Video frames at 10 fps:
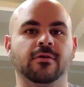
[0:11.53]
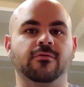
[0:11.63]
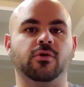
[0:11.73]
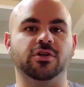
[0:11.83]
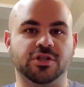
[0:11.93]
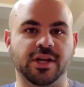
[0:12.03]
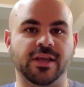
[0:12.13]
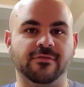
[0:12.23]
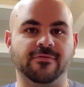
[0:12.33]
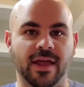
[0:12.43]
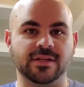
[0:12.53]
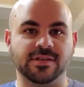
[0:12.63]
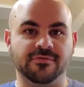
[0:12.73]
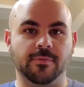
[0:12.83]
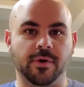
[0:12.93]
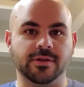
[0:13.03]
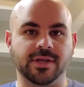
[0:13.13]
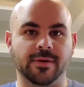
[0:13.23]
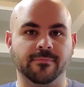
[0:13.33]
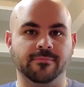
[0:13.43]
for a shitty fantasy football
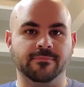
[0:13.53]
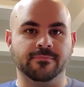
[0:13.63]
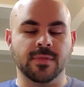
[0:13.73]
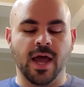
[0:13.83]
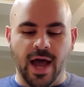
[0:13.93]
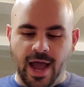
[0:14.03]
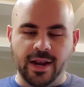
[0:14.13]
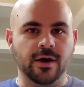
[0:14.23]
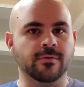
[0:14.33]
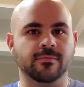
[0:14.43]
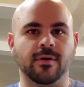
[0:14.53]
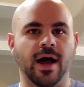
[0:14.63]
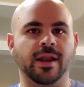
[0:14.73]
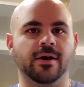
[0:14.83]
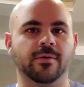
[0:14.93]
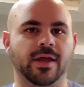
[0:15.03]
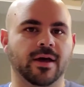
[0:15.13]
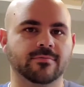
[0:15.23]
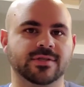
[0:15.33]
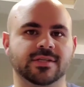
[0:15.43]
team. I know, it
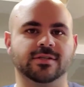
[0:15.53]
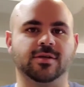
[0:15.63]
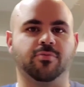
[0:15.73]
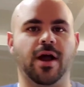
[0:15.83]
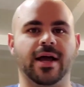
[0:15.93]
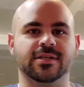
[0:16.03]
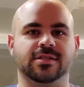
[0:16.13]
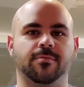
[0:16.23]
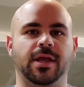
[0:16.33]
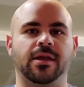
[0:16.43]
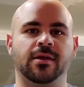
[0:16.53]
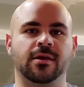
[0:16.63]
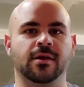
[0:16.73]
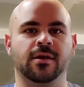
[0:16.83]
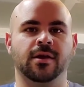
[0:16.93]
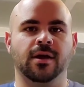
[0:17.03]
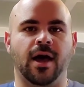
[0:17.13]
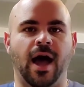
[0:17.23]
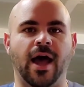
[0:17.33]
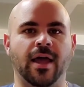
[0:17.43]
comes as a surprise to me.
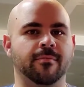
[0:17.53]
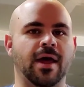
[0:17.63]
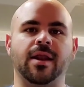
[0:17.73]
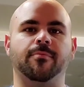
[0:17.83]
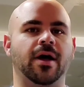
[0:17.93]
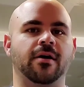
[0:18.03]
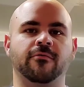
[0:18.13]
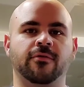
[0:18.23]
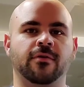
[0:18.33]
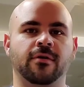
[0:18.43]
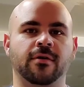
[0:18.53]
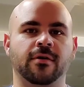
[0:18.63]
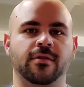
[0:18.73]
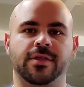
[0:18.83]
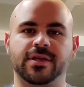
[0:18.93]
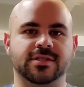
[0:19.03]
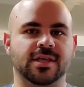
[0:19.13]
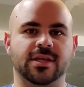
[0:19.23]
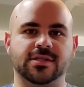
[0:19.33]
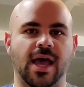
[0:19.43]
I am not above these
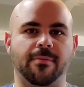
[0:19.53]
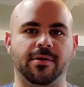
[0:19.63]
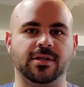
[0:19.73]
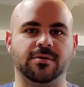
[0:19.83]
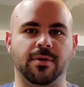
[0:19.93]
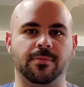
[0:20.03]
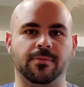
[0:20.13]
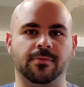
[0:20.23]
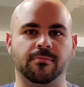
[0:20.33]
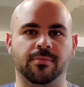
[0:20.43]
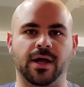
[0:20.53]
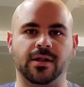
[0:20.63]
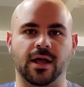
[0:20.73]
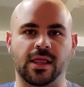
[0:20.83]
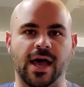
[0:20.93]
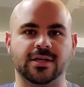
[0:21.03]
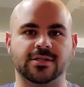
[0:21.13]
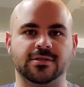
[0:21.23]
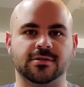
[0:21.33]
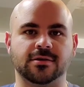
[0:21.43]
things happening to people, but
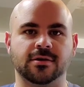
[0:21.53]
alas,